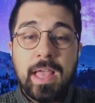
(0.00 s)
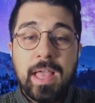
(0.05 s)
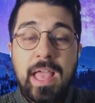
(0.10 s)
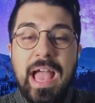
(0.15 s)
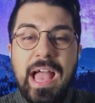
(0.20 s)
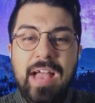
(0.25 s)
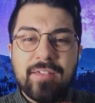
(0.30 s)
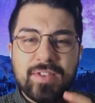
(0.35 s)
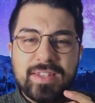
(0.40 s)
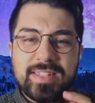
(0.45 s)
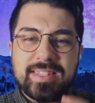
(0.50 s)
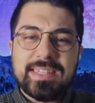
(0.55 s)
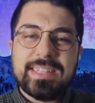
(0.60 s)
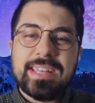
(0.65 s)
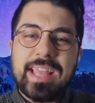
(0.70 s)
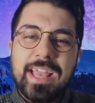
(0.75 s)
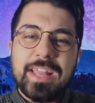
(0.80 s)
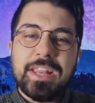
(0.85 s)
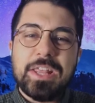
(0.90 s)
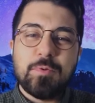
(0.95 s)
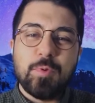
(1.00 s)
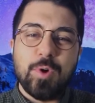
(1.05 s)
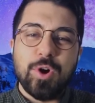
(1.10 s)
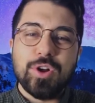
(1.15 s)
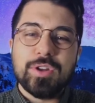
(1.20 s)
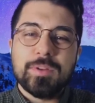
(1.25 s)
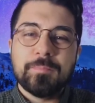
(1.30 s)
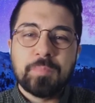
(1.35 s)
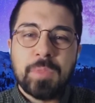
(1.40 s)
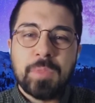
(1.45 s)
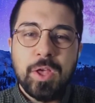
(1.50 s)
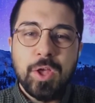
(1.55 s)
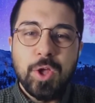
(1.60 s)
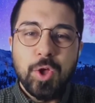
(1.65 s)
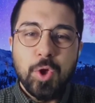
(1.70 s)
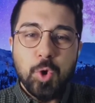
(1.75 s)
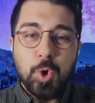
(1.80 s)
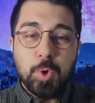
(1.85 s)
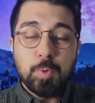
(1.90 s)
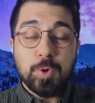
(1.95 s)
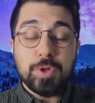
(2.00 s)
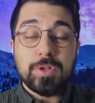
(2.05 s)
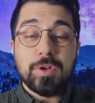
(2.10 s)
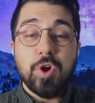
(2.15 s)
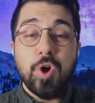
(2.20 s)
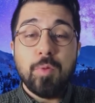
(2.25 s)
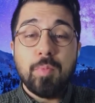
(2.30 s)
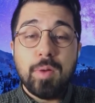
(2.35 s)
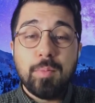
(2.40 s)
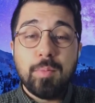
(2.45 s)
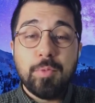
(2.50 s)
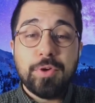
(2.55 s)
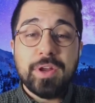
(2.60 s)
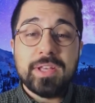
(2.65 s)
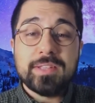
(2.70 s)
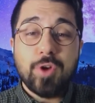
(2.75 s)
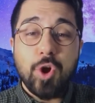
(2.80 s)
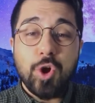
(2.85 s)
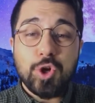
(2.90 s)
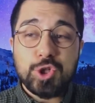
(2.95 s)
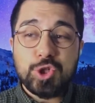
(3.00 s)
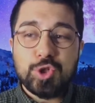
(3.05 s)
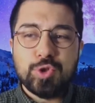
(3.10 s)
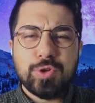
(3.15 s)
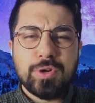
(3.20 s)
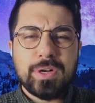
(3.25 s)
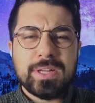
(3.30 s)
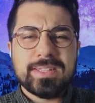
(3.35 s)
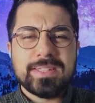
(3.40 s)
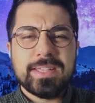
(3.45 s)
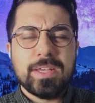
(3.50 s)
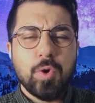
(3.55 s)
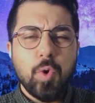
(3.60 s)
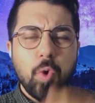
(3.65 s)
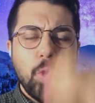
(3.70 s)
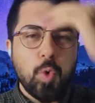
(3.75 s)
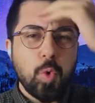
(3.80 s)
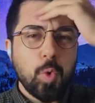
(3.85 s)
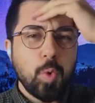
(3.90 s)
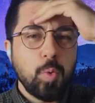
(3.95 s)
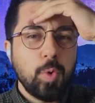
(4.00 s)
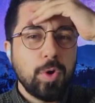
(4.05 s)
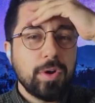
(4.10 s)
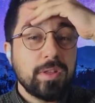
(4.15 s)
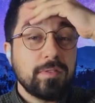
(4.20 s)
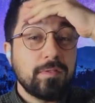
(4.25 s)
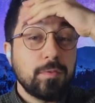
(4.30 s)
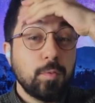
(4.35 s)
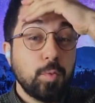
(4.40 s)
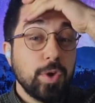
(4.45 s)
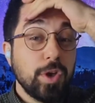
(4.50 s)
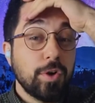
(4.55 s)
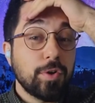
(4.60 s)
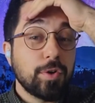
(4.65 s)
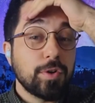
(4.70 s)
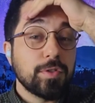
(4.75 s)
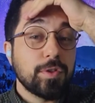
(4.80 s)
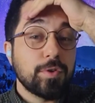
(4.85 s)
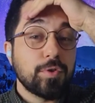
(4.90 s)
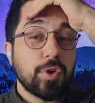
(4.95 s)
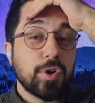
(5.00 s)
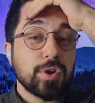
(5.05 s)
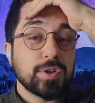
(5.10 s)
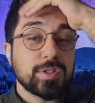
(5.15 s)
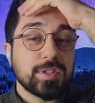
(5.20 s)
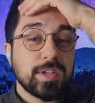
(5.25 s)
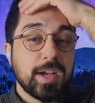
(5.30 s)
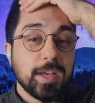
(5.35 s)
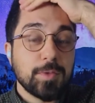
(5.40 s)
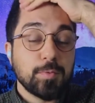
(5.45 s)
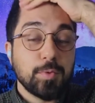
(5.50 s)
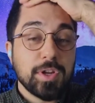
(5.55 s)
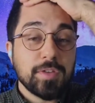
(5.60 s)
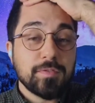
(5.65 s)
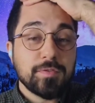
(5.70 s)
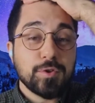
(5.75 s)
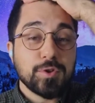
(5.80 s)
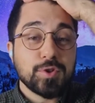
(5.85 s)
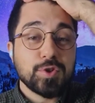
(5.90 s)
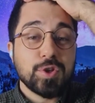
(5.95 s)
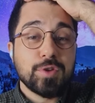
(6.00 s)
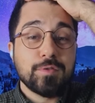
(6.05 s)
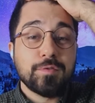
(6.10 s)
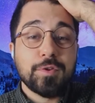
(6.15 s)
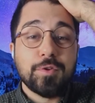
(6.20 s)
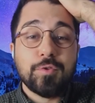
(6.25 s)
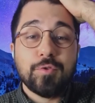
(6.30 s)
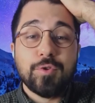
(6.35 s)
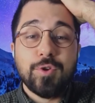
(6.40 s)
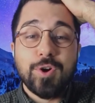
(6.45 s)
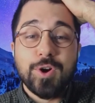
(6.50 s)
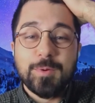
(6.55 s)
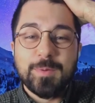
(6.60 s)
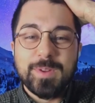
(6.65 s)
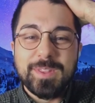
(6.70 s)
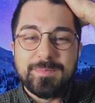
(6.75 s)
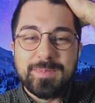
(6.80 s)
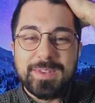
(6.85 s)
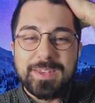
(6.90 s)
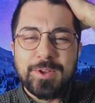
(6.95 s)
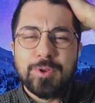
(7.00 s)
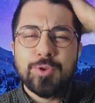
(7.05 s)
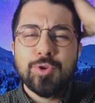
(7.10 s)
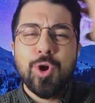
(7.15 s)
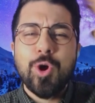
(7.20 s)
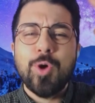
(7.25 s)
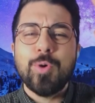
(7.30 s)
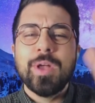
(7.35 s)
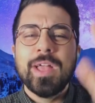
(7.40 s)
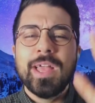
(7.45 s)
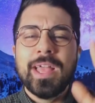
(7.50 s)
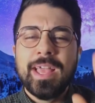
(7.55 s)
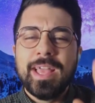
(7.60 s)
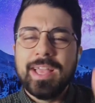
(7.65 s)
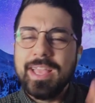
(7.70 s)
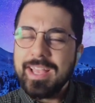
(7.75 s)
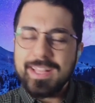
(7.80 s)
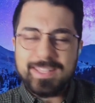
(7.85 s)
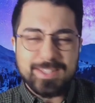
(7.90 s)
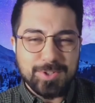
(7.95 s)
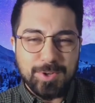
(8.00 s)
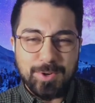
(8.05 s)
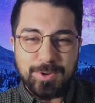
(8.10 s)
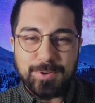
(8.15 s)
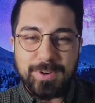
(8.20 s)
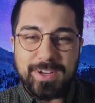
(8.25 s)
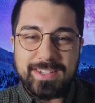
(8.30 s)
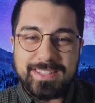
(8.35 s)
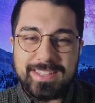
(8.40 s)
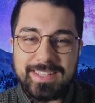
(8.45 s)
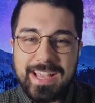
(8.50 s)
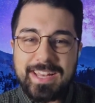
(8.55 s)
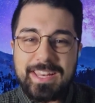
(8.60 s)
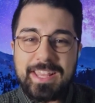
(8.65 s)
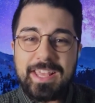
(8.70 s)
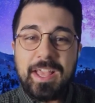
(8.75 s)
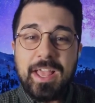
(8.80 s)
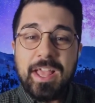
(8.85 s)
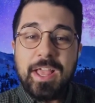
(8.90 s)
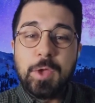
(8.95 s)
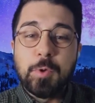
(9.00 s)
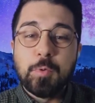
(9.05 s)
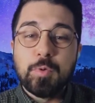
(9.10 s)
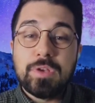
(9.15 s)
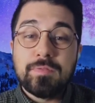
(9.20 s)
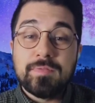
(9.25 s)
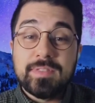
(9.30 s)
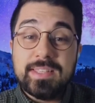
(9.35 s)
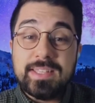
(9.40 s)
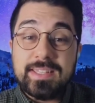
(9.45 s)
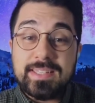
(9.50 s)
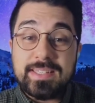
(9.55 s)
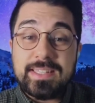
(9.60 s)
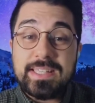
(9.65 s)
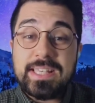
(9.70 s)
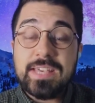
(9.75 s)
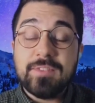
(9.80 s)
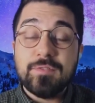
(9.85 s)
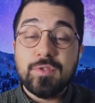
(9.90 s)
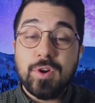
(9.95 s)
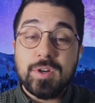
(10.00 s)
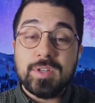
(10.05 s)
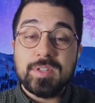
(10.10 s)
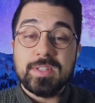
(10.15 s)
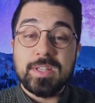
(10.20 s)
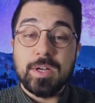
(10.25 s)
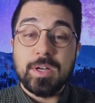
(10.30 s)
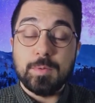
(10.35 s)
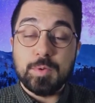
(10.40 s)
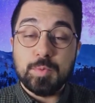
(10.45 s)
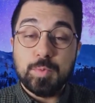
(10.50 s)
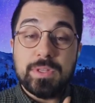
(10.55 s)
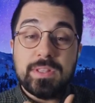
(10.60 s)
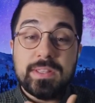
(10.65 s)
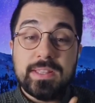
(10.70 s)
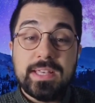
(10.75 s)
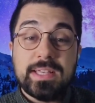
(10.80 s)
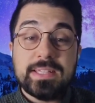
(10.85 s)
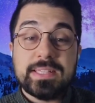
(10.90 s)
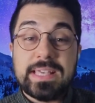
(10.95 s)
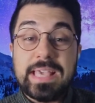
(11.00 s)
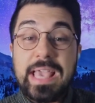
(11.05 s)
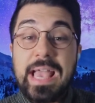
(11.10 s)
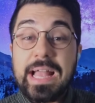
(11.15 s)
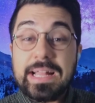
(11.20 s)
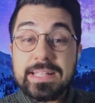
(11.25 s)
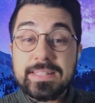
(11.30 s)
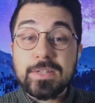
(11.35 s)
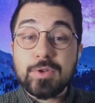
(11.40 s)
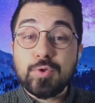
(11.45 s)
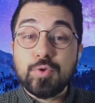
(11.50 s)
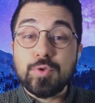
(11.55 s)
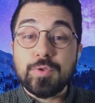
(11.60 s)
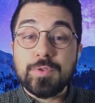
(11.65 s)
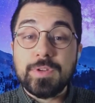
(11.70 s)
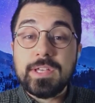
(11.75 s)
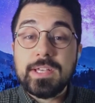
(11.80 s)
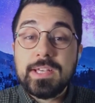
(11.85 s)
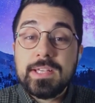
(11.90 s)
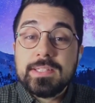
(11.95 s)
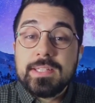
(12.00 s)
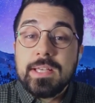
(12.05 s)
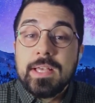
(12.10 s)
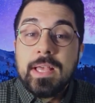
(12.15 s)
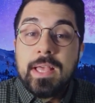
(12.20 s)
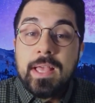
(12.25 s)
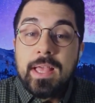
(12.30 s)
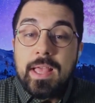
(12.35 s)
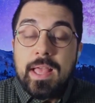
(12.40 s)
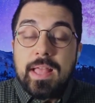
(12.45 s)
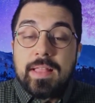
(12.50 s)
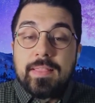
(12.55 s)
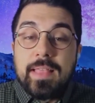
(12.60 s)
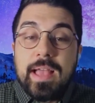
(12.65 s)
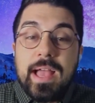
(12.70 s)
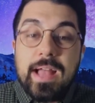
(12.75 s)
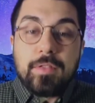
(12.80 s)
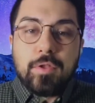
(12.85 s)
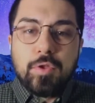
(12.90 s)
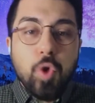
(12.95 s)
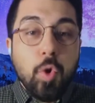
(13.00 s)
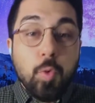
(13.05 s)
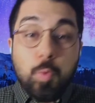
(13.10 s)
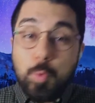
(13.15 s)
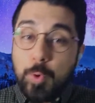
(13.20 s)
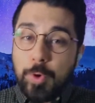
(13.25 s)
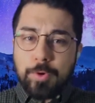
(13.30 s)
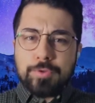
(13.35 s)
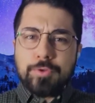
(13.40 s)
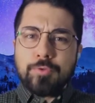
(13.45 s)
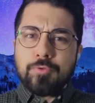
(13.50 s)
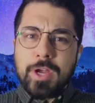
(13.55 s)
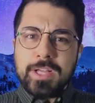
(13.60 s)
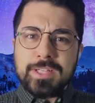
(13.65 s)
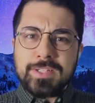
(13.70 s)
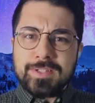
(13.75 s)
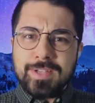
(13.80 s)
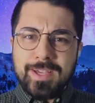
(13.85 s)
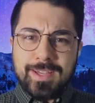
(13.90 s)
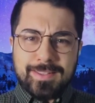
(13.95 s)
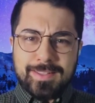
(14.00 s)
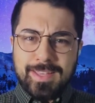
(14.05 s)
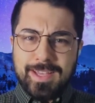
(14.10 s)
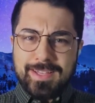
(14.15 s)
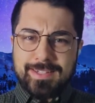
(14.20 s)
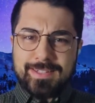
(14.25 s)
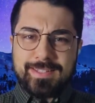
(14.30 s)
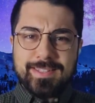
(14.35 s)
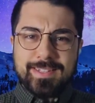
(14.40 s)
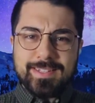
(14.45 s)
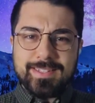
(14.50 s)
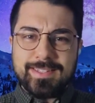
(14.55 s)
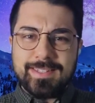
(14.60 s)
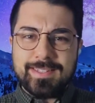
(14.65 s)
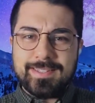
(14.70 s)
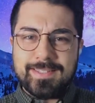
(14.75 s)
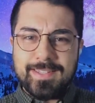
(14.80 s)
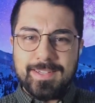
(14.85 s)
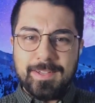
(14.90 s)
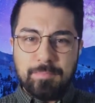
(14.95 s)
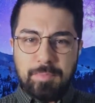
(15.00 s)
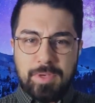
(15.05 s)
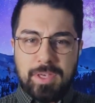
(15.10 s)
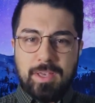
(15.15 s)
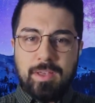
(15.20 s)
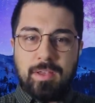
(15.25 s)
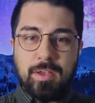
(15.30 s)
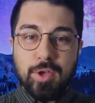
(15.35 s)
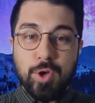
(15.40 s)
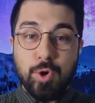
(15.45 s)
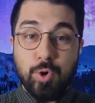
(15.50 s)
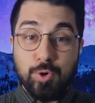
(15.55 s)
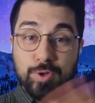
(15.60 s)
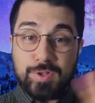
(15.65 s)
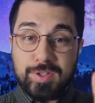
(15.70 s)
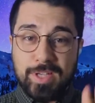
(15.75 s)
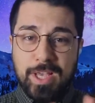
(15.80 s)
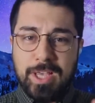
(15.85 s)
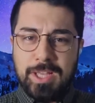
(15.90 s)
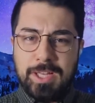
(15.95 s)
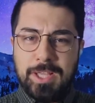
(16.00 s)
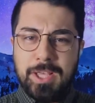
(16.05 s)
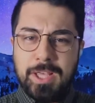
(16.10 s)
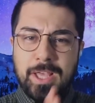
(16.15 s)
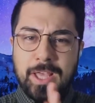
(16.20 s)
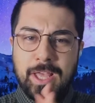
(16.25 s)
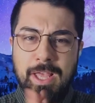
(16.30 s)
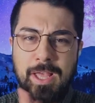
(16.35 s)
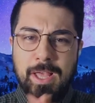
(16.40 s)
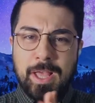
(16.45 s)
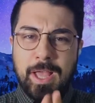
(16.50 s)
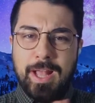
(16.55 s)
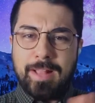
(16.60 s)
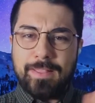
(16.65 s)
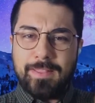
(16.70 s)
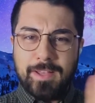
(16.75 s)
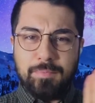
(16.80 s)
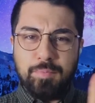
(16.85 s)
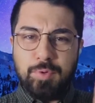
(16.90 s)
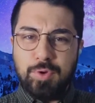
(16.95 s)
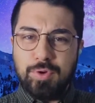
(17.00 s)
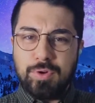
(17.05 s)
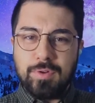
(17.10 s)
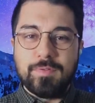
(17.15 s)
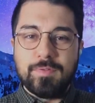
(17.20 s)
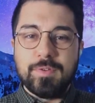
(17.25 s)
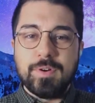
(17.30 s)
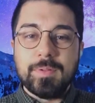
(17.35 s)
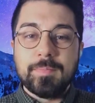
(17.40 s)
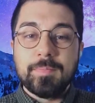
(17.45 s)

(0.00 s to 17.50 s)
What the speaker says: Have you seen anyone who would commemorate Ashura and say, oh, what if we are on the wrong side? What if there's something wrong with me? No, it's so crazy. Yani, we've deceived ourselves with these categories that, no, we're on the right side. Yes, this is me, Husseini, and then beautiful.